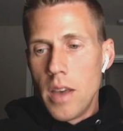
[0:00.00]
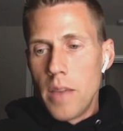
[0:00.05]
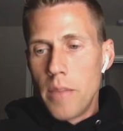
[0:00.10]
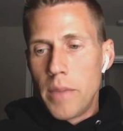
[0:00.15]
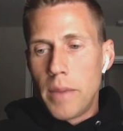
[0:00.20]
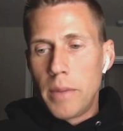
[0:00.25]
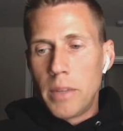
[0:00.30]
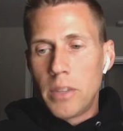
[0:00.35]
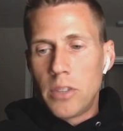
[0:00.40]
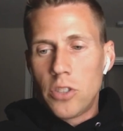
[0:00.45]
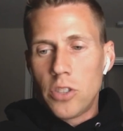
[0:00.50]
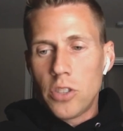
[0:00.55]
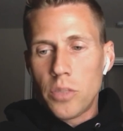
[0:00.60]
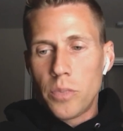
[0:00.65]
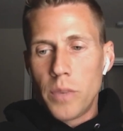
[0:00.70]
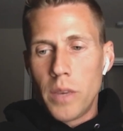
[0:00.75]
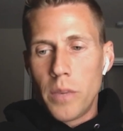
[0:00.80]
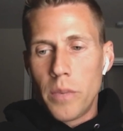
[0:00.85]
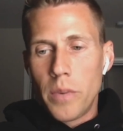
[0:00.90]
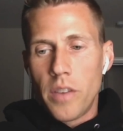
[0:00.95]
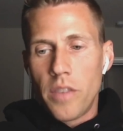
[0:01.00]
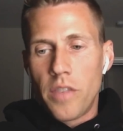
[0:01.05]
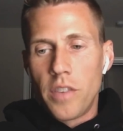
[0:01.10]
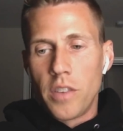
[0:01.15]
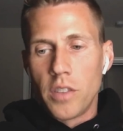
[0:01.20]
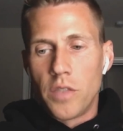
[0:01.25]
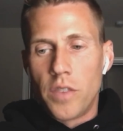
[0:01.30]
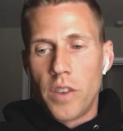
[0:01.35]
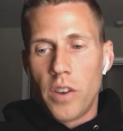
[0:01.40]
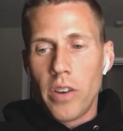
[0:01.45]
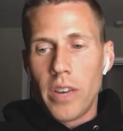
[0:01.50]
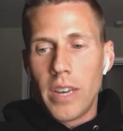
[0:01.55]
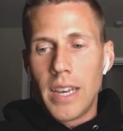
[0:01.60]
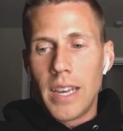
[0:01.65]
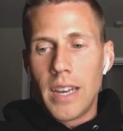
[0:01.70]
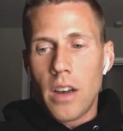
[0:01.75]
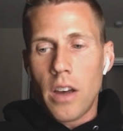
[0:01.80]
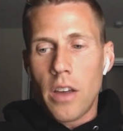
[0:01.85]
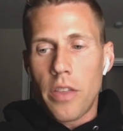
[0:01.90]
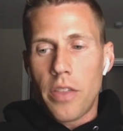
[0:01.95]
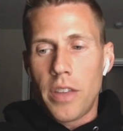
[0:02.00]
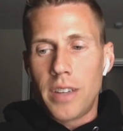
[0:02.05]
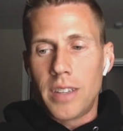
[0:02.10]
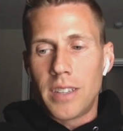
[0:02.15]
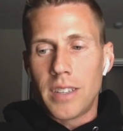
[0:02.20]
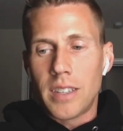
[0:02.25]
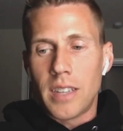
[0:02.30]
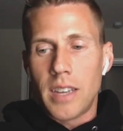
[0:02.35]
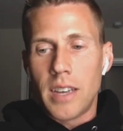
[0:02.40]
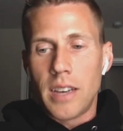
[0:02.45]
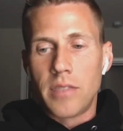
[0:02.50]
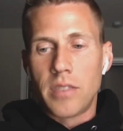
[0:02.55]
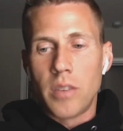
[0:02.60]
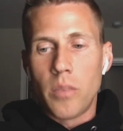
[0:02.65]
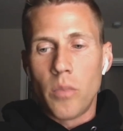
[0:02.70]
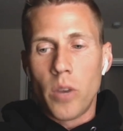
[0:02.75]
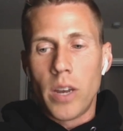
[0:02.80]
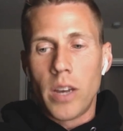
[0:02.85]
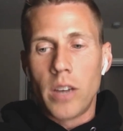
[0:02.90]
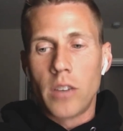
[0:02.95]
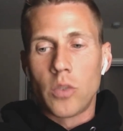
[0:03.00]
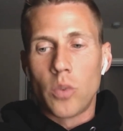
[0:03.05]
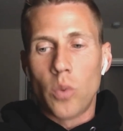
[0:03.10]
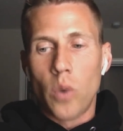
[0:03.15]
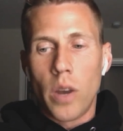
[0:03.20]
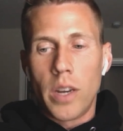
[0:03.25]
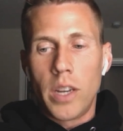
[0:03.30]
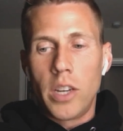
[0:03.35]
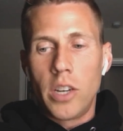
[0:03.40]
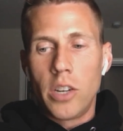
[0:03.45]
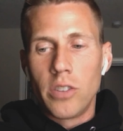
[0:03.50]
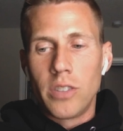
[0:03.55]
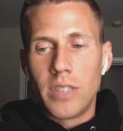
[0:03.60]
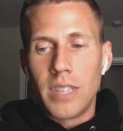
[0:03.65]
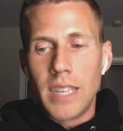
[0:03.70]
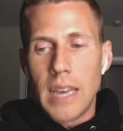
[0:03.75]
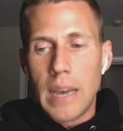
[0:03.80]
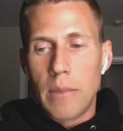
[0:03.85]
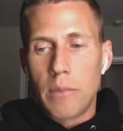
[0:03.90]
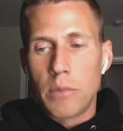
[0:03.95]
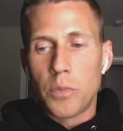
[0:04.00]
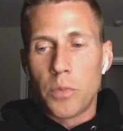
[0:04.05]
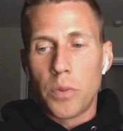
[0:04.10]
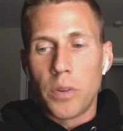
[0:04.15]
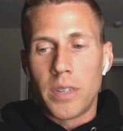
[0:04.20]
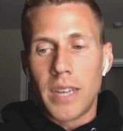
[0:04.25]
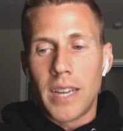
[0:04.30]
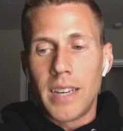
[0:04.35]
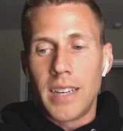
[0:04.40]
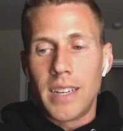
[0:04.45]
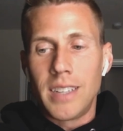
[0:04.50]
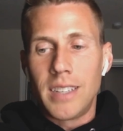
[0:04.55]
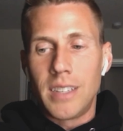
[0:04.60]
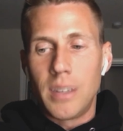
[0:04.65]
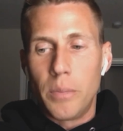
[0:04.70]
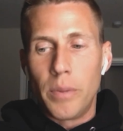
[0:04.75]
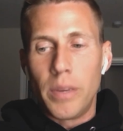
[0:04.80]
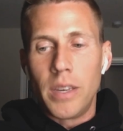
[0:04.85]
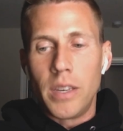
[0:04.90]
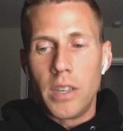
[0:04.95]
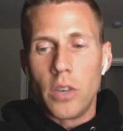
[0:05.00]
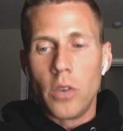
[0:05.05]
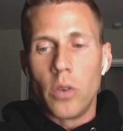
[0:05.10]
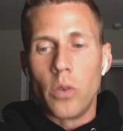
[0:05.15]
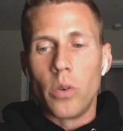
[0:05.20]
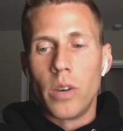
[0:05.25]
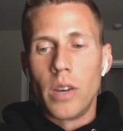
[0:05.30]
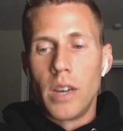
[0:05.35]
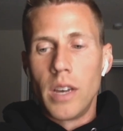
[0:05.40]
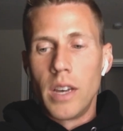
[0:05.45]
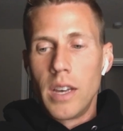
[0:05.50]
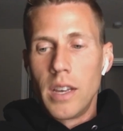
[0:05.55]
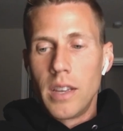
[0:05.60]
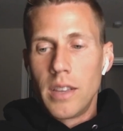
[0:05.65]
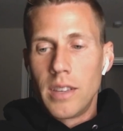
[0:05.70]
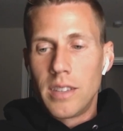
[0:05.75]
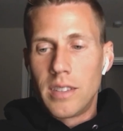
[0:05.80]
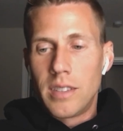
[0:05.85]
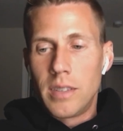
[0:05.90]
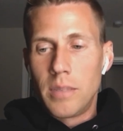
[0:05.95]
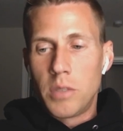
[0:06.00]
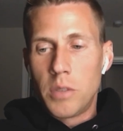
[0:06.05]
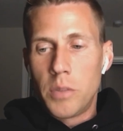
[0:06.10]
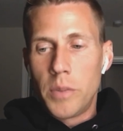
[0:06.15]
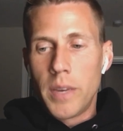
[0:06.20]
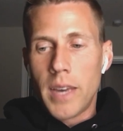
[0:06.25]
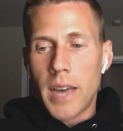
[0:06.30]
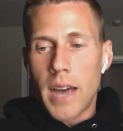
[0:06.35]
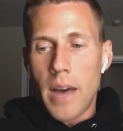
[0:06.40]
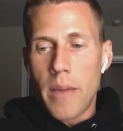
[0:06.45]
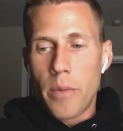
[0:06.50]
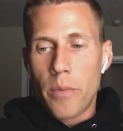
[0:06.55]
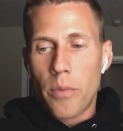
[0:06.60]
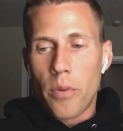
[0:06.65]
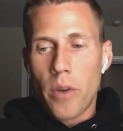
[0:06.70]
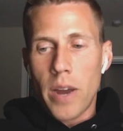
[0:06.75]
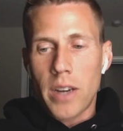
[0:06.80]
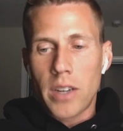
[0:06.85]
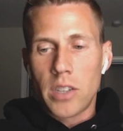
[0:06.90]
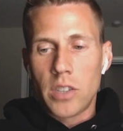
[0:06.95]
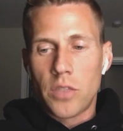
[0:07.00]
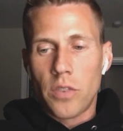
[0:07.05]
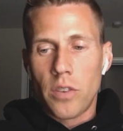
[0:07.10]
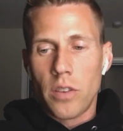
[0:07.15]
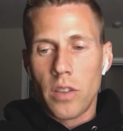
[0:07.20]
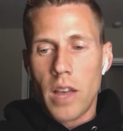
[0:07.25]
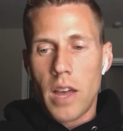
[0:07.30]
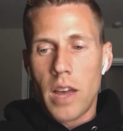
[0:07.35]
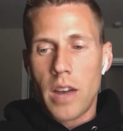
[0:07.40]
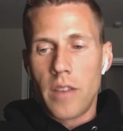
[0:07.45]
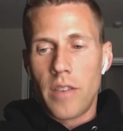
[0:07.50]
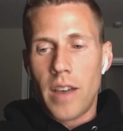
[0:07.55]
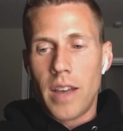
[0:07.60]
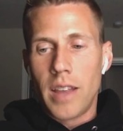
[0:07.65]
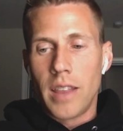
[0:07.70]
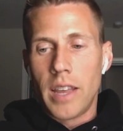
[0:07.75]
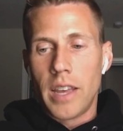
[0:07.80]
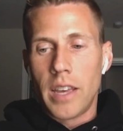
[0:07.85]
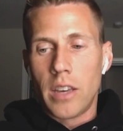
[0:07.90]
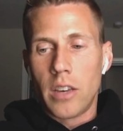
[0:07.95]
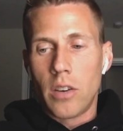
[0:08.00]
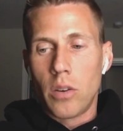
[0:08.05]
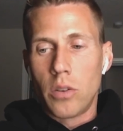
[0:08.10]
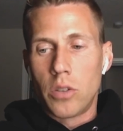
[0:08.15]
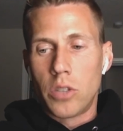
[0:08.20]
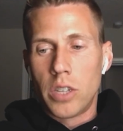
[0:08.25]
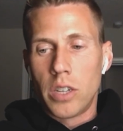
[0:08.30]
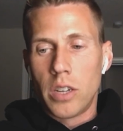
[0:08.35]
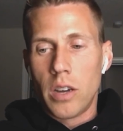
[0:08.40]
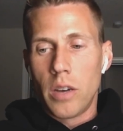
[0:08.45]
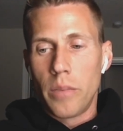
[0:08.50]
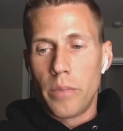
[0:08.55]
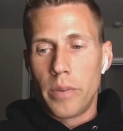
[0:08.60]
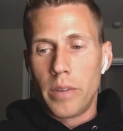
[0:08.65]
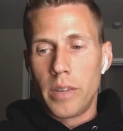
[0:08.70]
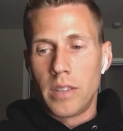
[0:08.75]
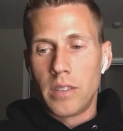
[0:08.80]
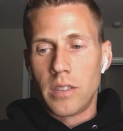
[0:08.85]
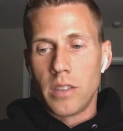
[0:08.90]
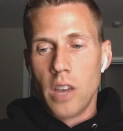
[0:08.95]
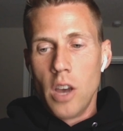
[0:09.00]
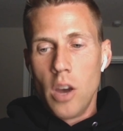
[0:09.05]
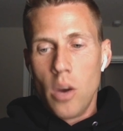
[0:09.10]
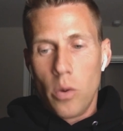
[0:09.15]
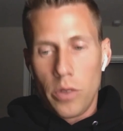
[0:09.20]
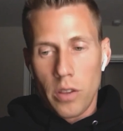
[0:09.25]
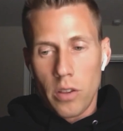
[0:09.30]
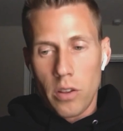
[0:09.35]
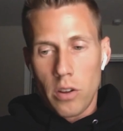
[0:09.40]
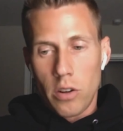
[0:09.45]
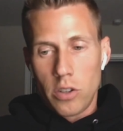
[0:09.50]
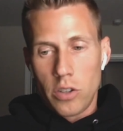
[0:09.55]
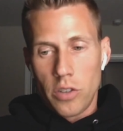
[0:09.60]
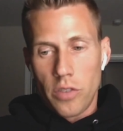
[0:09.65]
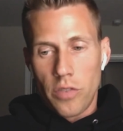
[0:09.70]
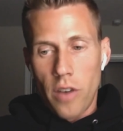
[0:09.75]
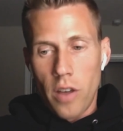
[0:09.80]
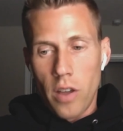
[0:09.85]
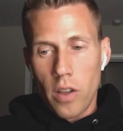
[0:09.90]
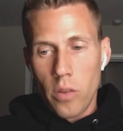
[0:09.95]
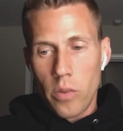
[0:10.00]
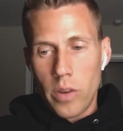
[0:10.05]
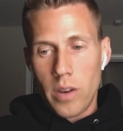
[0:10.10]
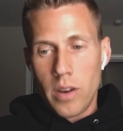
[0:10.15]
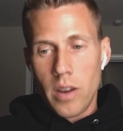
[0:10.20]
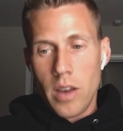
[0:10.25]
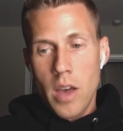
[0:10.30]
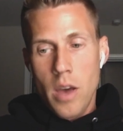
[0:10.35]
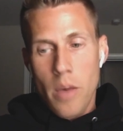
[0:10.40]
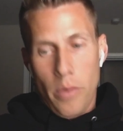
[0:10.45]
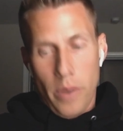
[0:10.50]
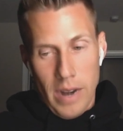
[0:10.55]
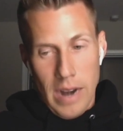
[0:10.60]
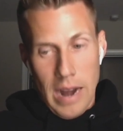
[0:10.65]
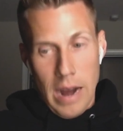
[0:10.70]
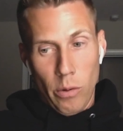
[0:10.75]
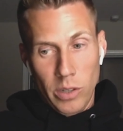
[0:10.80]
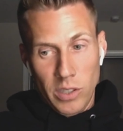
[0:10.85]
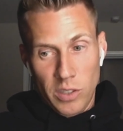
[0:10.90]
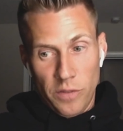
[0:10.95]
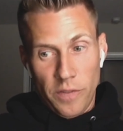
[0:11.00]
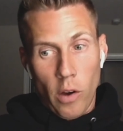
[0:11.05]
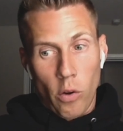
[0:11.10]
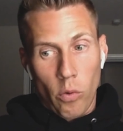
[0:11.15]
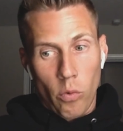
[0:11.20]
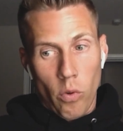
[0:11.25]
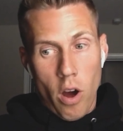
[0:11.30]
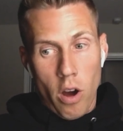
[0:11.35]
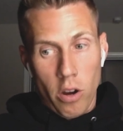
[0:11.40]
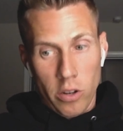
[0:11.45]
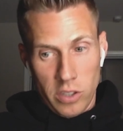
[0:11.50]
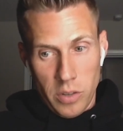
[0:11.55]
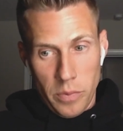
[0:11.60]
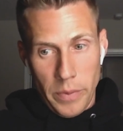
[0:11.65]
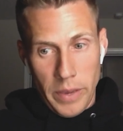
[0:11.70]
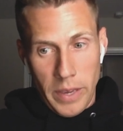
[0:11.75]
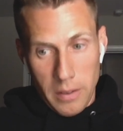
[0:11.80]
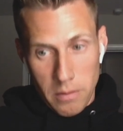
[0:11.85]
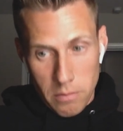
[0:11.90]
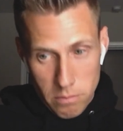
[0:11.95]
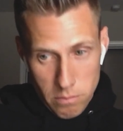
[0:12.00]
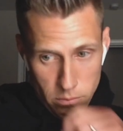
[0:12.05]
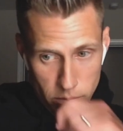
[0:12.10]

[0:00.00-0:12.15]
Maybe it's just me, but it feels very inauthentic to have someone else running your DMs pretending to be you. This seems to be a common practice for a lot of online coaching companies with a larger following, but it always felt wrong to me.